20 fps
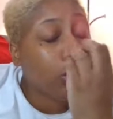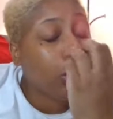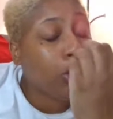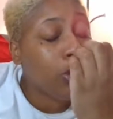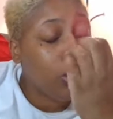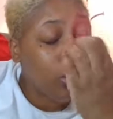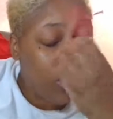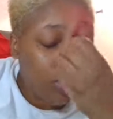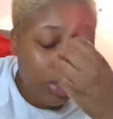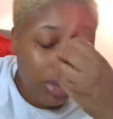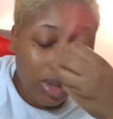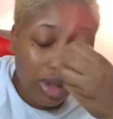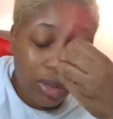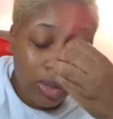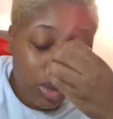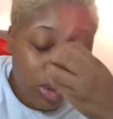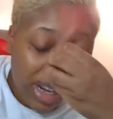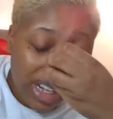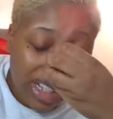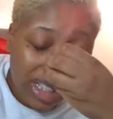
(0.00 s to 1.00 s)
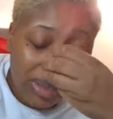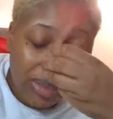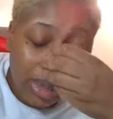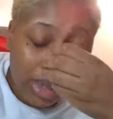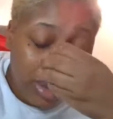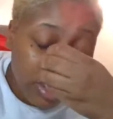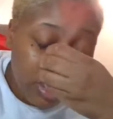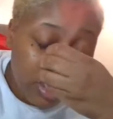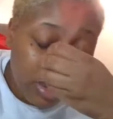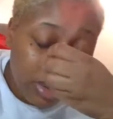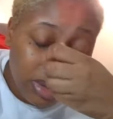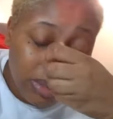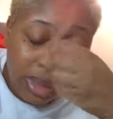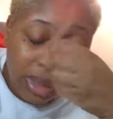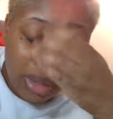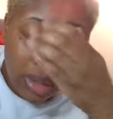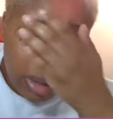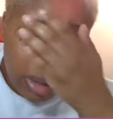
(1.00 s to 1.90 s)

Excuse me for keep scratching my nose